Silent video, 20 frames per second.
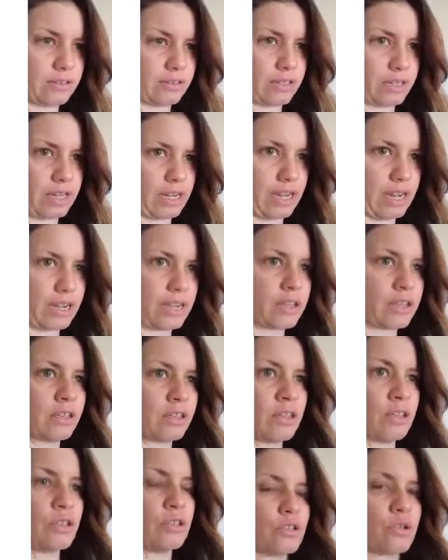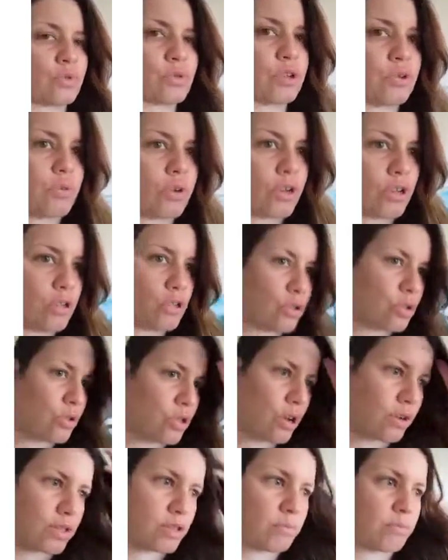Okay, so what you want to do
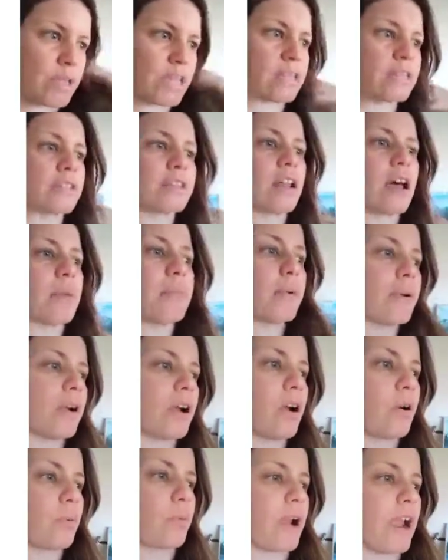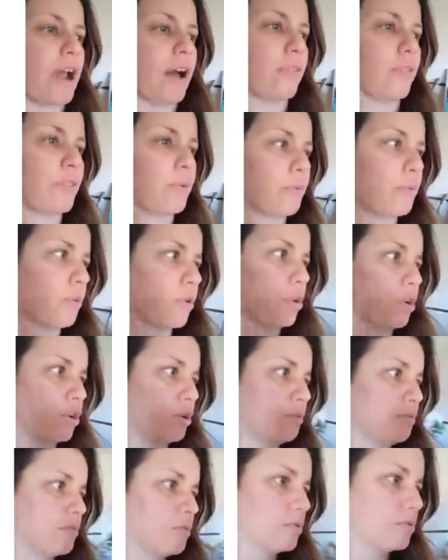though is mix it up around the
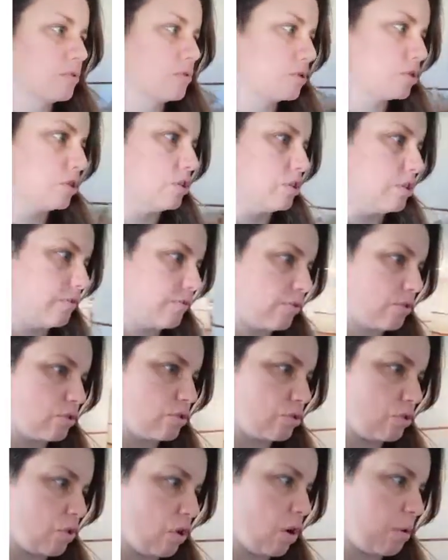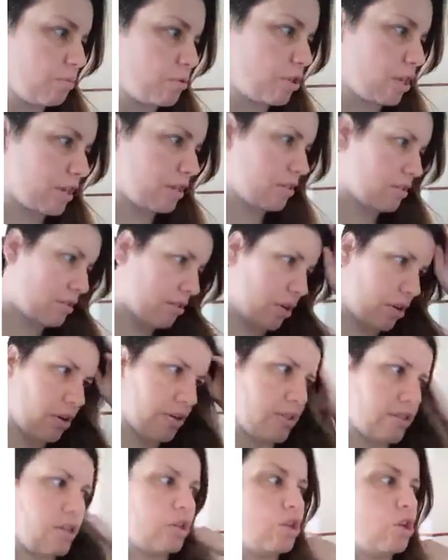room to different sort of objects. Like I
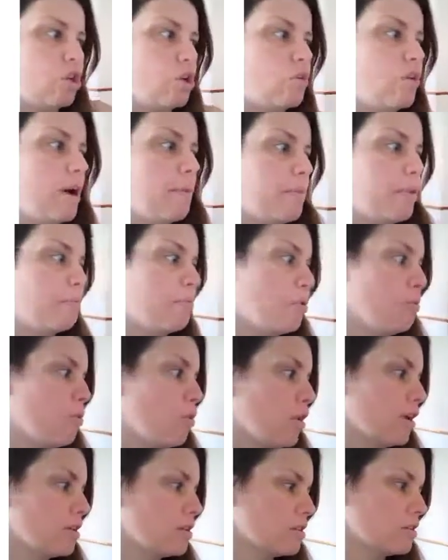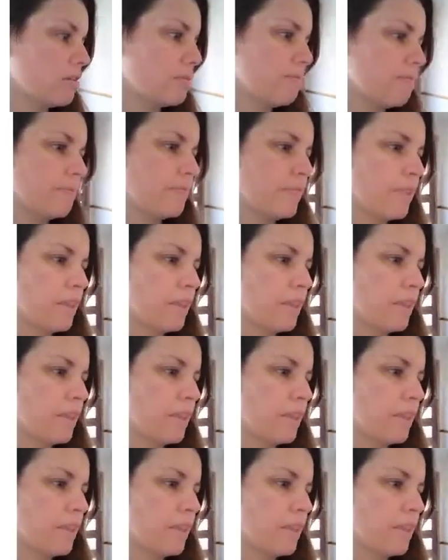said, you can grab them or point to them.